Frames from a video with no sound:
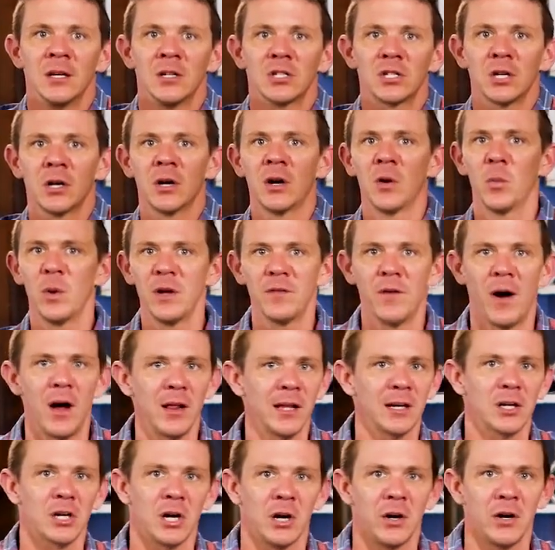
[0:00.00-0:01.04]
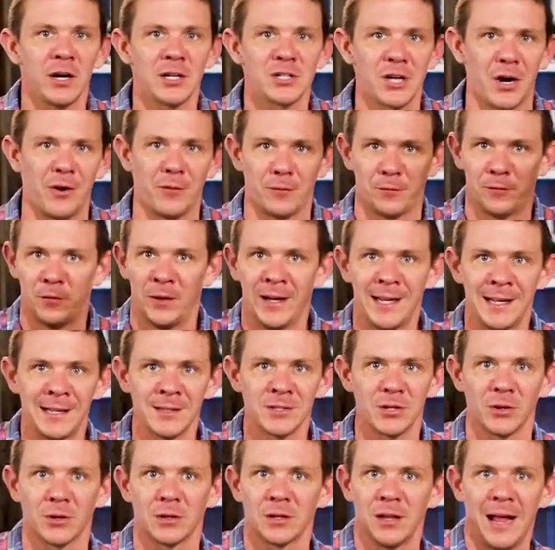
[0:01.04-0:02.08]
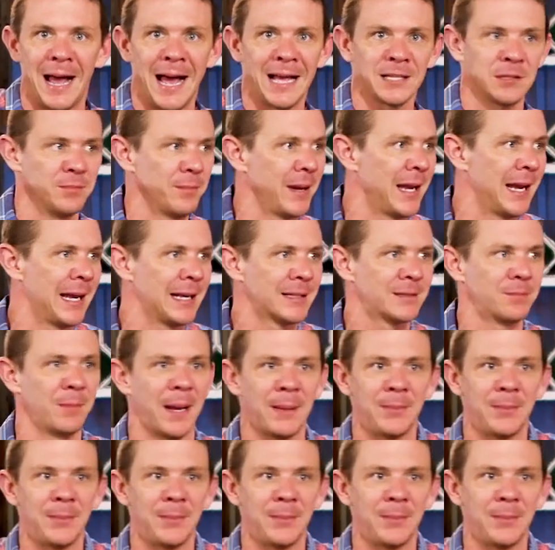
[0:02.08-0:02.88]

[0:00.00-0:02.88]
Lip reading: Sure, we've all encouraged our friends or classmates,